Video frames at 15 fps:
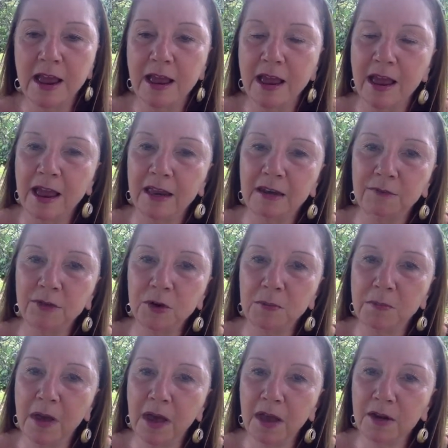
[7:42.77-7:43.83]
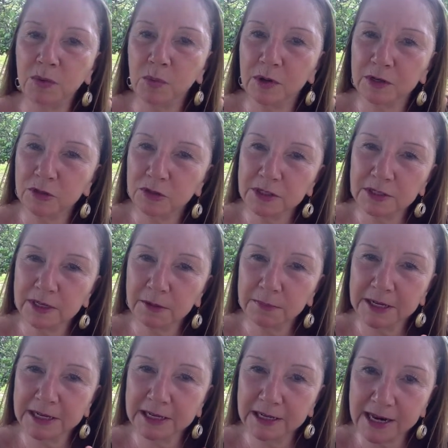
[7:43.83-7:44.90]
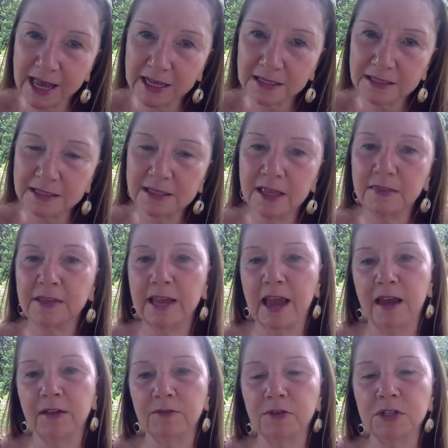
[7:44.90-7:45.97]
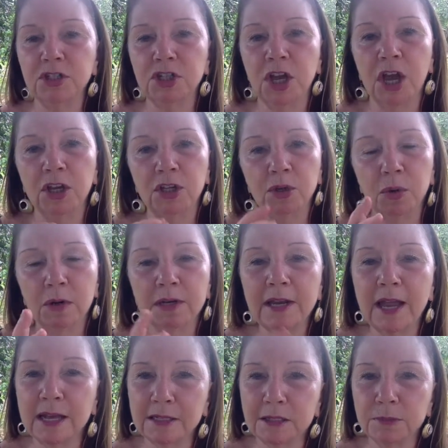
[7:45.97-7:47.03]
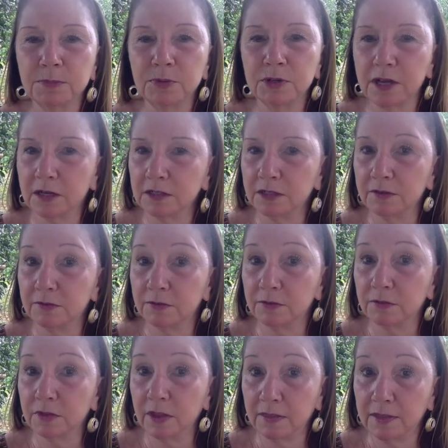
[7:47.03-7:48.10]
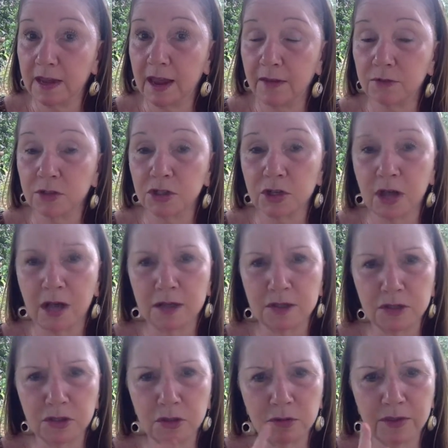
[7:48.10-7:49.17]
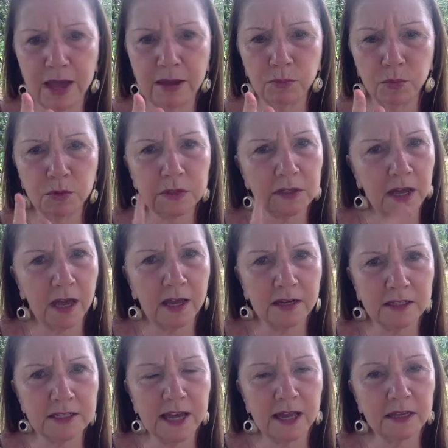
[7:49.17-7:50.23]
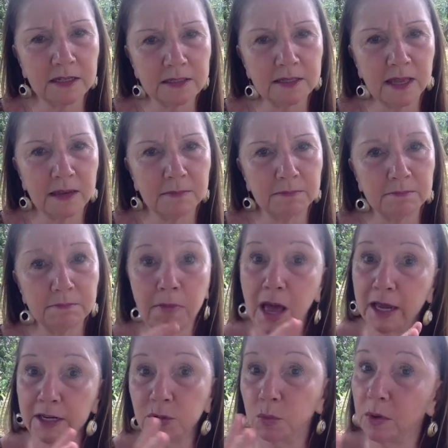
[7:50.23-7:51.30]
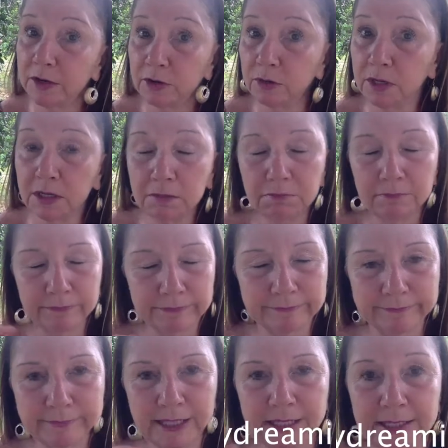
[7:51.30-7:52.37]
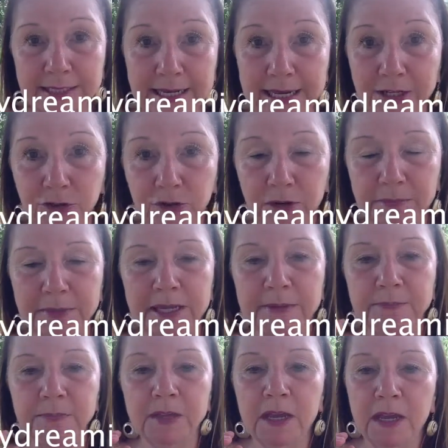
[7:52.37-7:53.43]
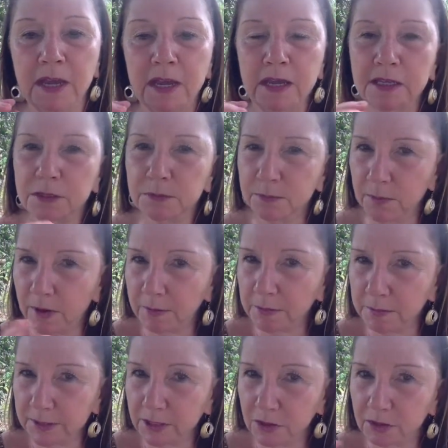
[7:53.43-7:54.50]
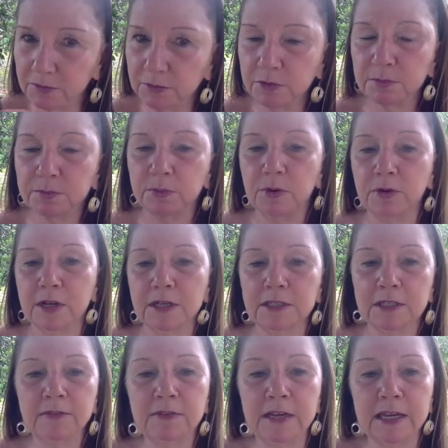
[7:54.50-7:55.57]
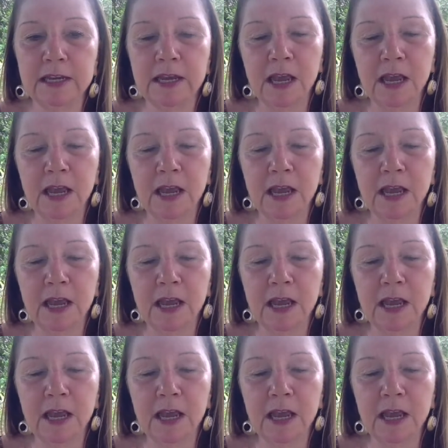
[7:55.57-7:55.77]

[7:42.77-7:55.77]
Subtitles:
And if your mind wanders a little bit less than the average, you're less productive than the average guy. So that would kind of tell us that mind wandering, daydreaming, is probably good for productivity.